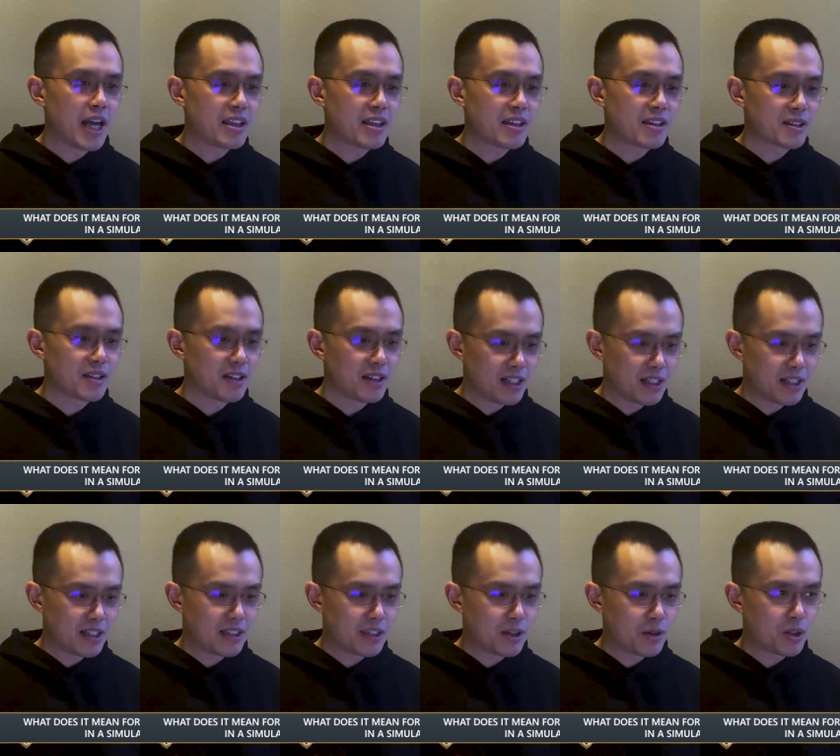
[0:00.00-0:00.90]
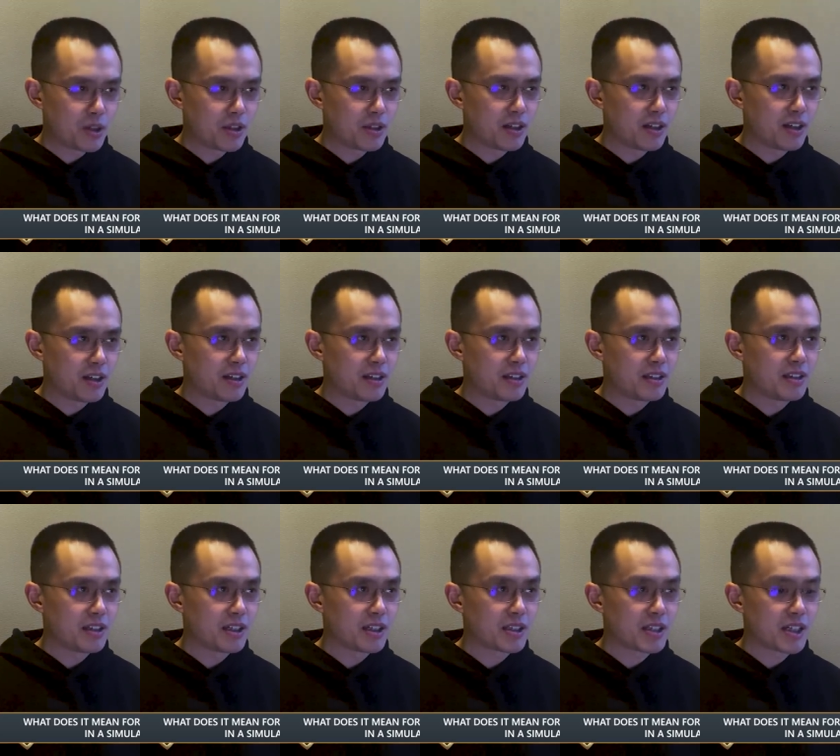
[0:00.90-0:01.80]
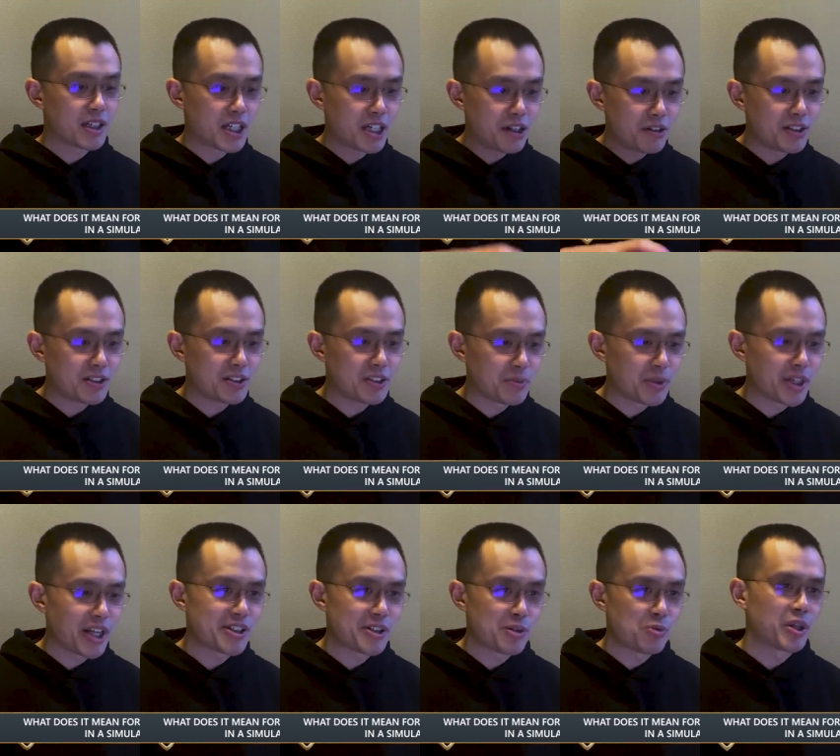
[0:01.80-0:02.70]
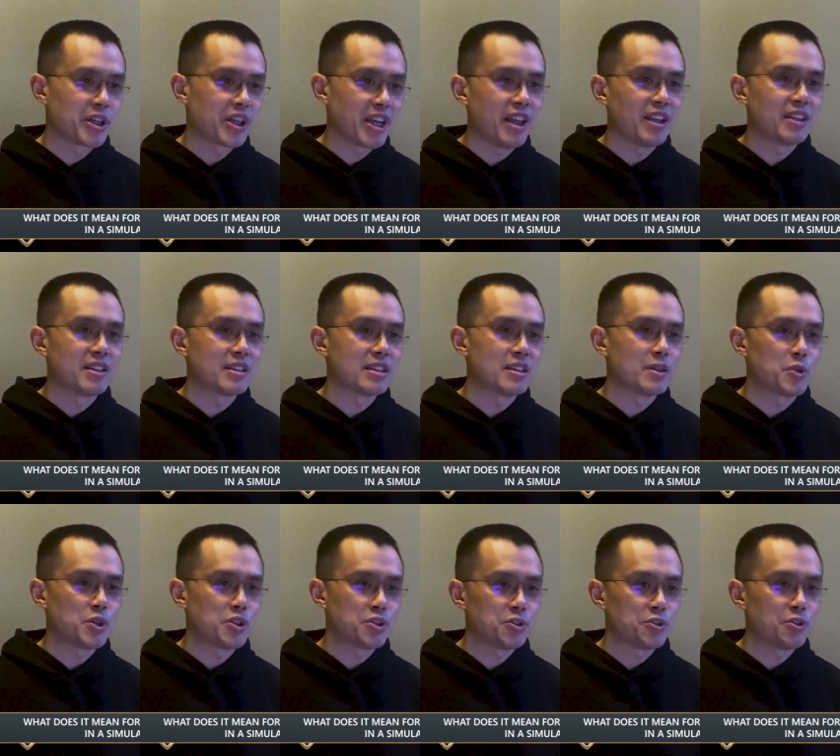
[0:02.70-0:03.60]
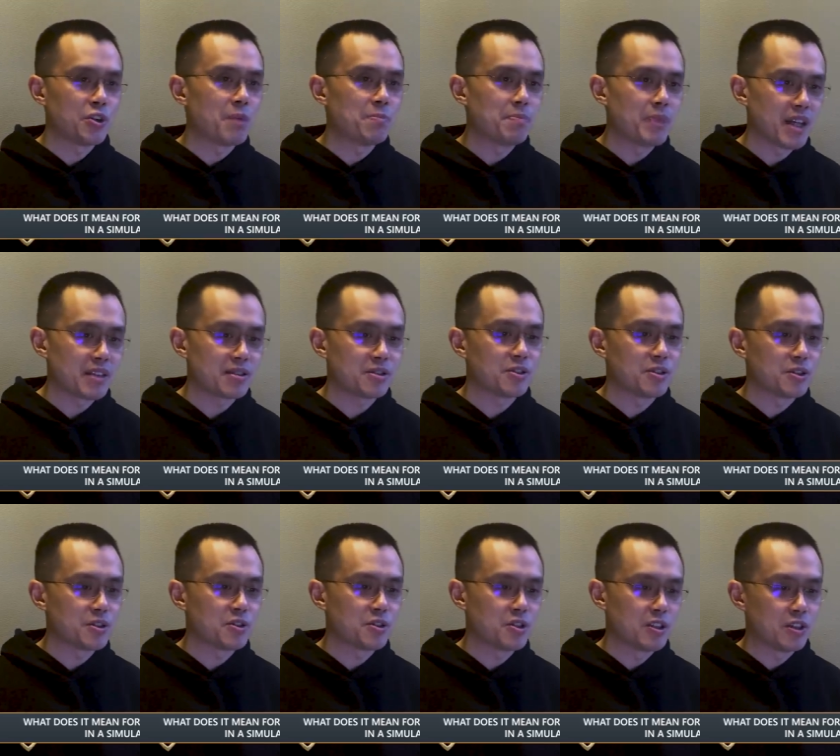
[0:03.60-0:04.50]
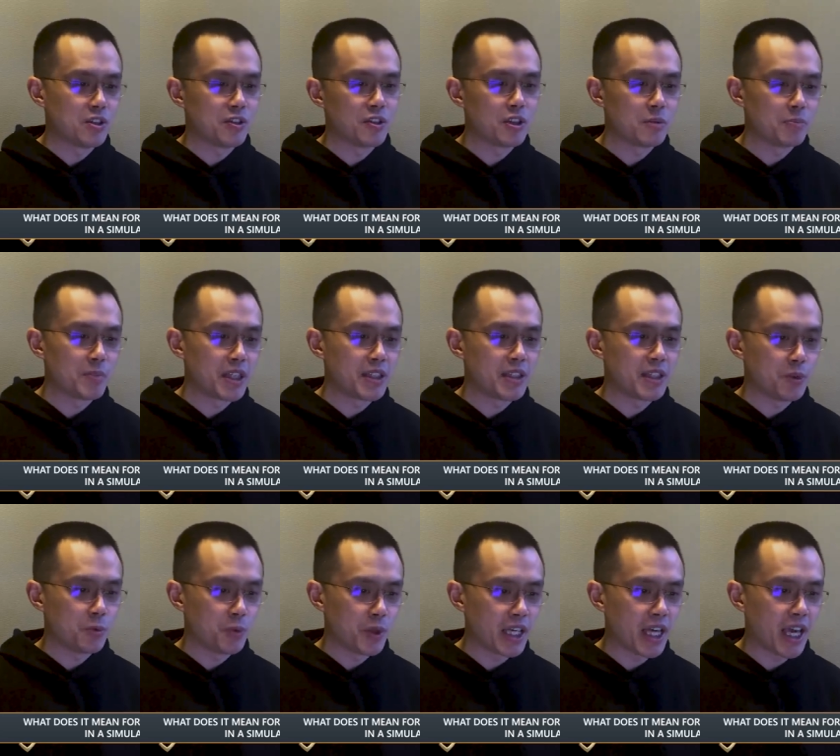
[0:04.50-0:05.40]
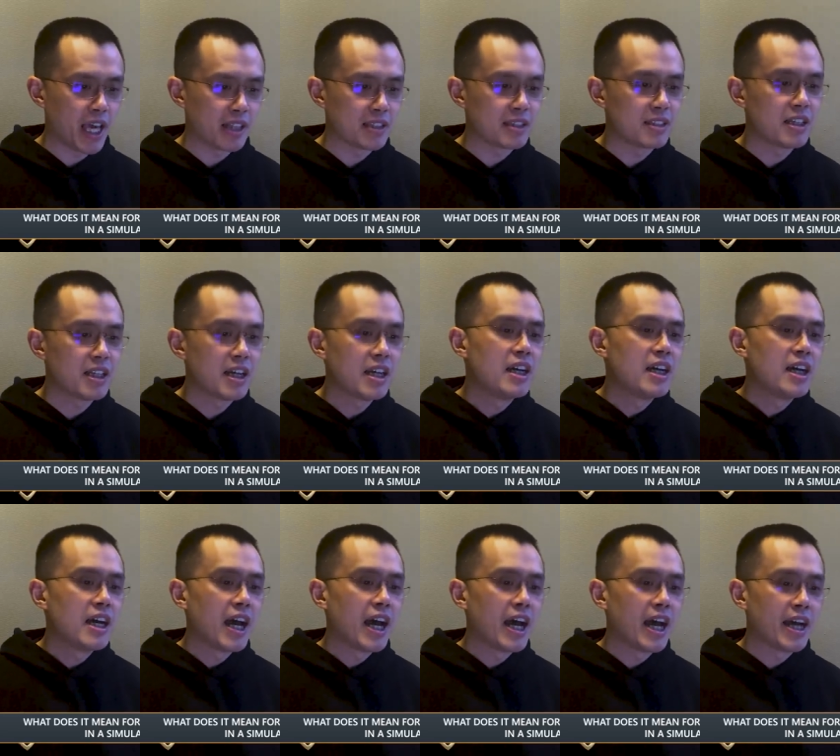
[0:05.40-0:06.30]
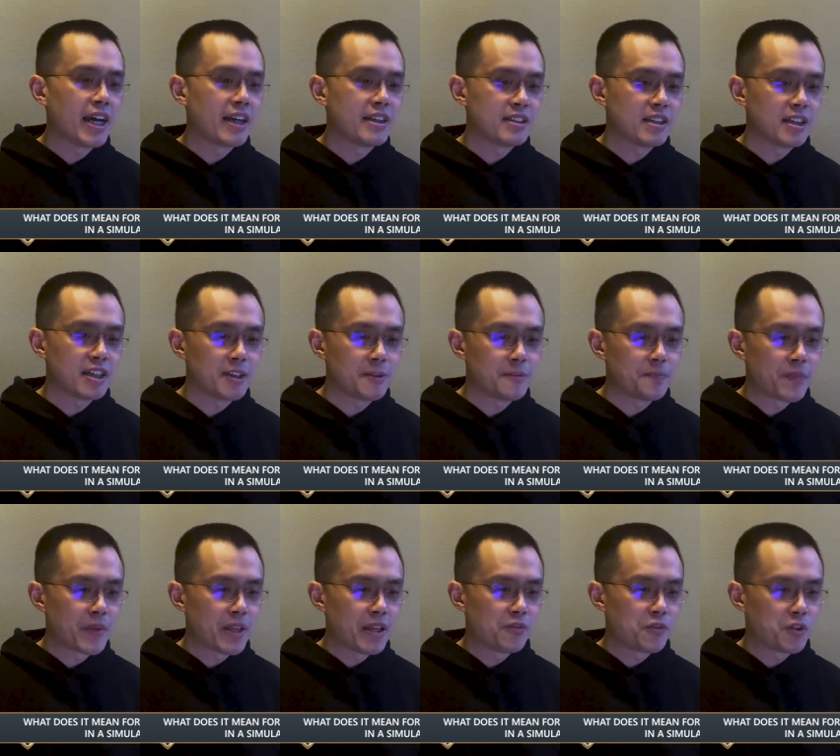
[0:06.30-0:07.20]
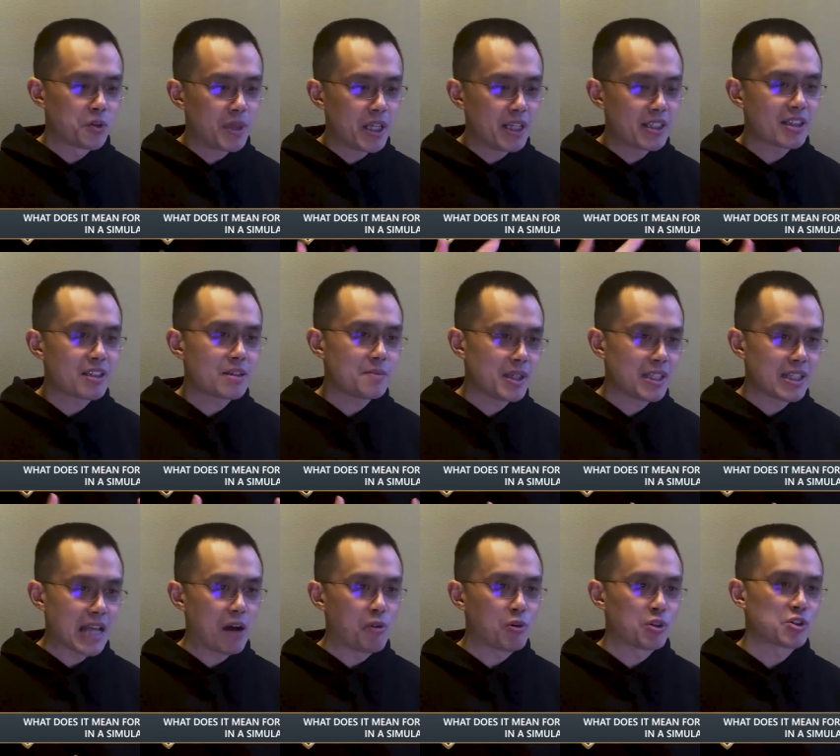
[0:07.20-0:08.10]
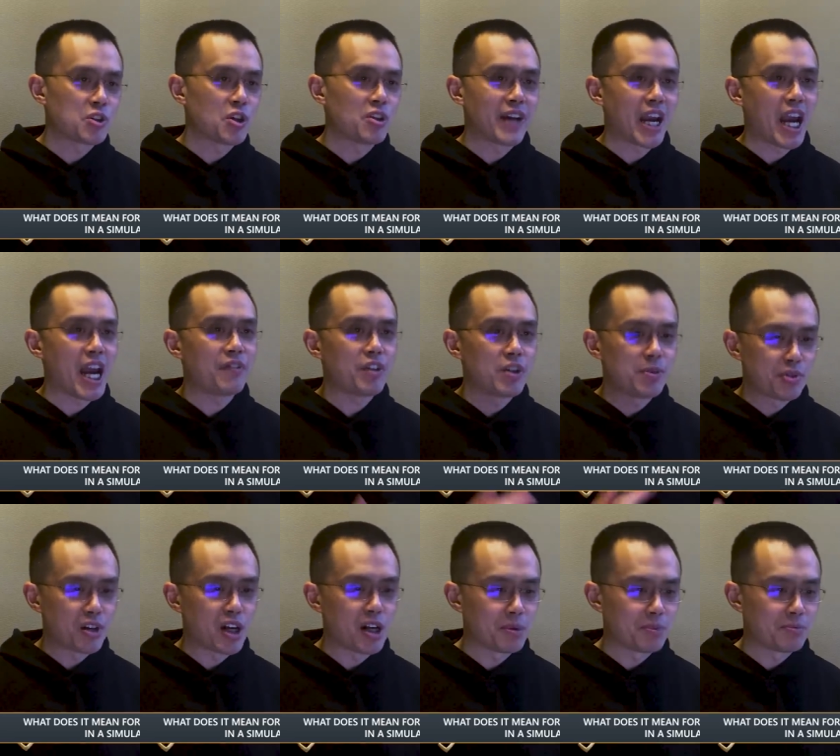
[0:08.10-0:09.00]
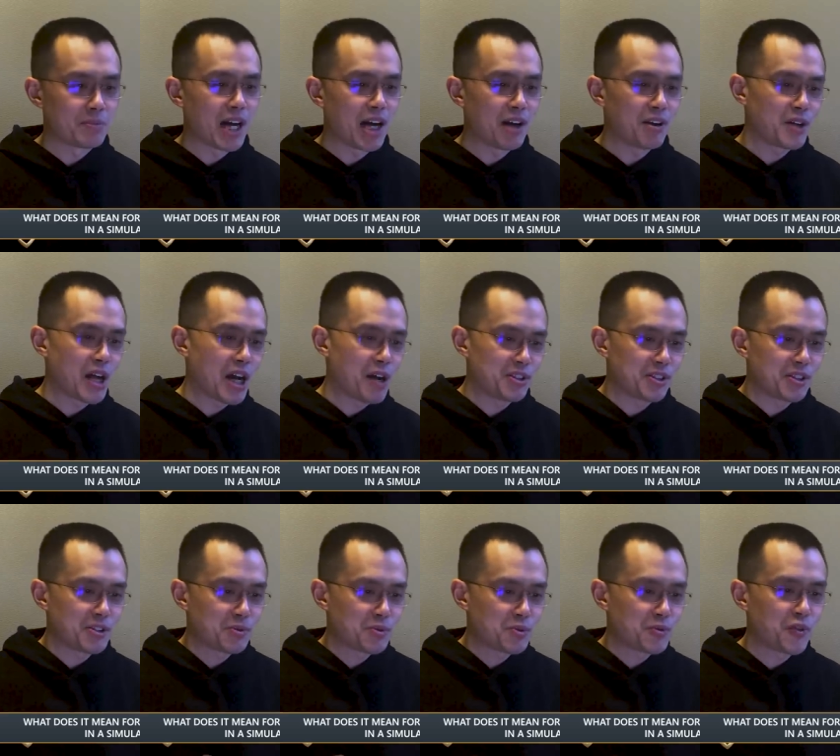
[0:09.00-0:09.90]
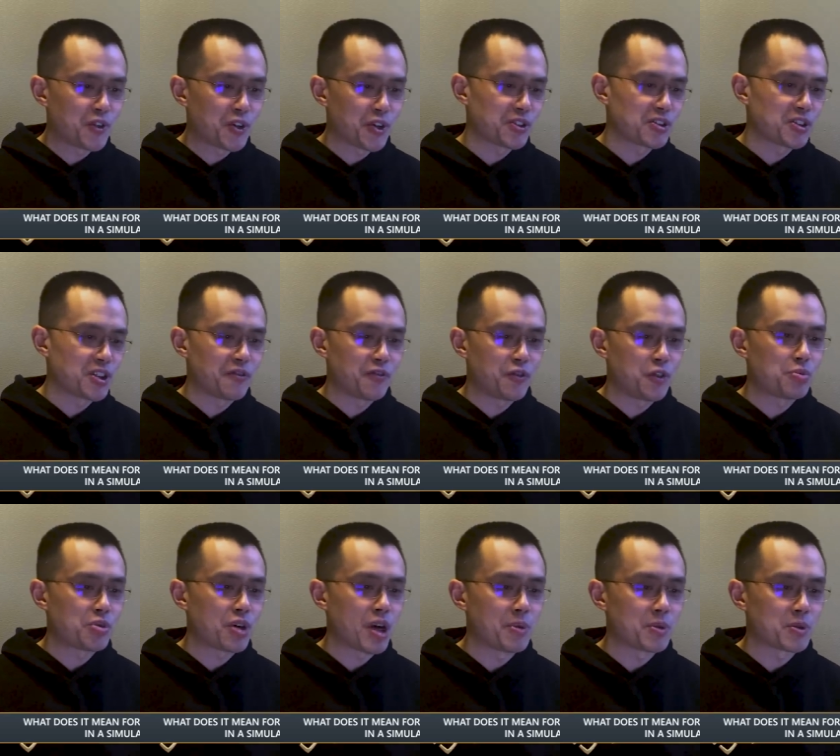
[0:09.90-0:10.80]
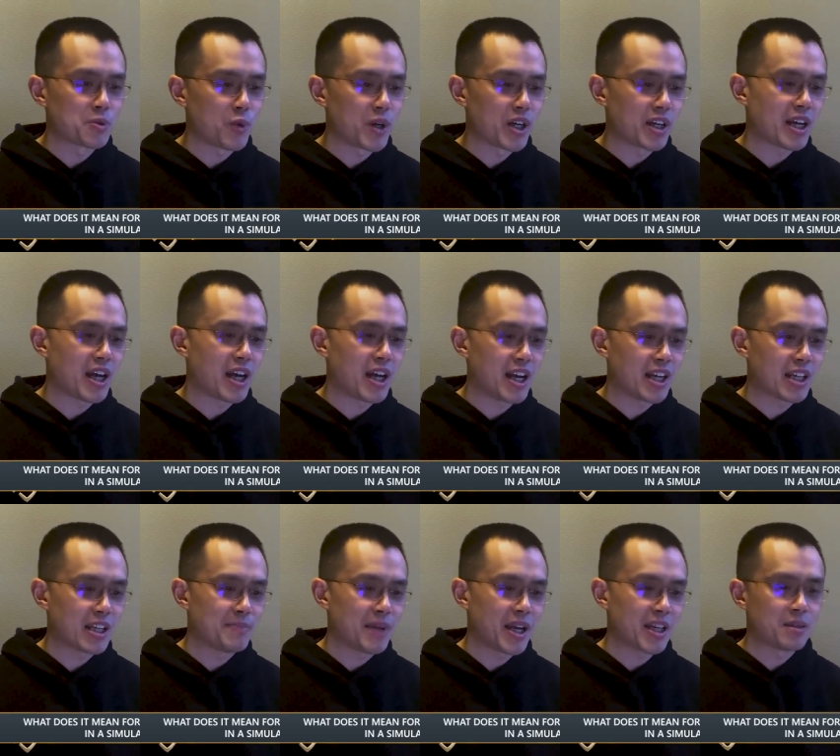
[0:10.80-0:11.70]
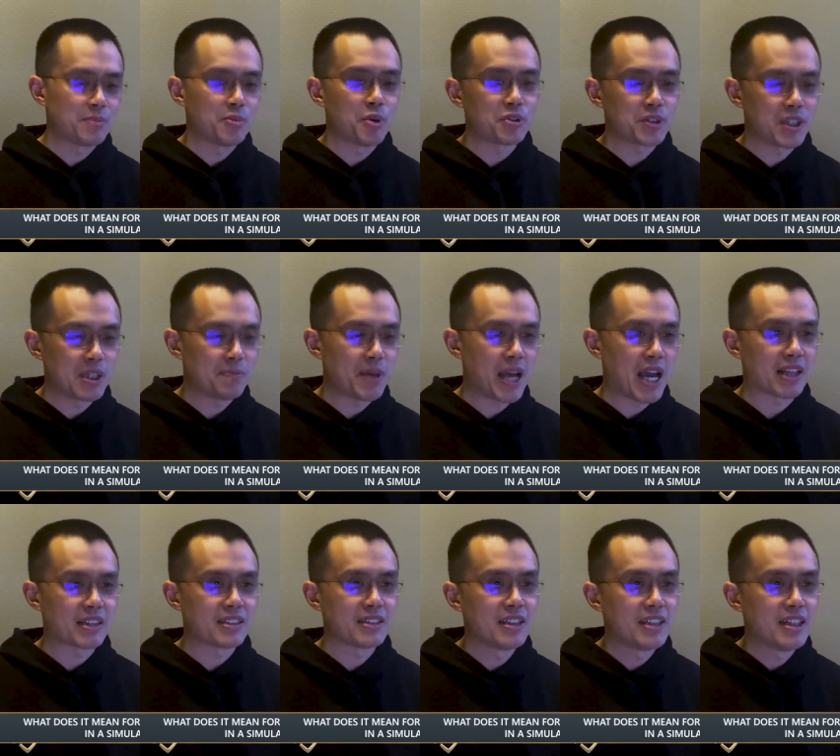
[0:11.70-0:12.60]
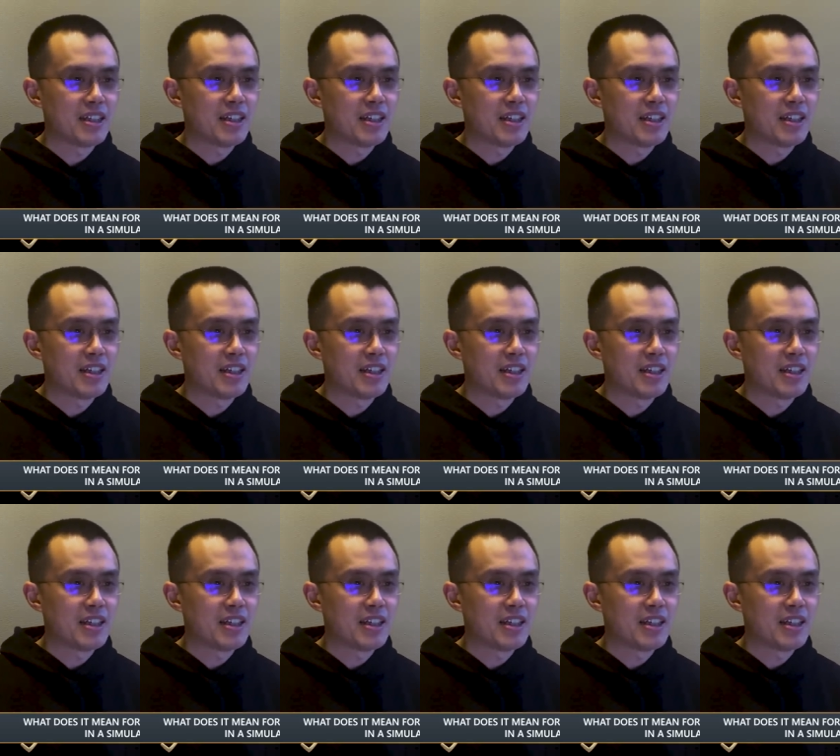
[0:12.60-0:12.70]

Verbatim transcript: I think uh, the, the, the the current simulation we're in, we should do our best to, to, to the ability that we can. And uh, for me, it doesn't mean I will solve every problem. I'll, I'll just focus on a few problems where I can make the most impact.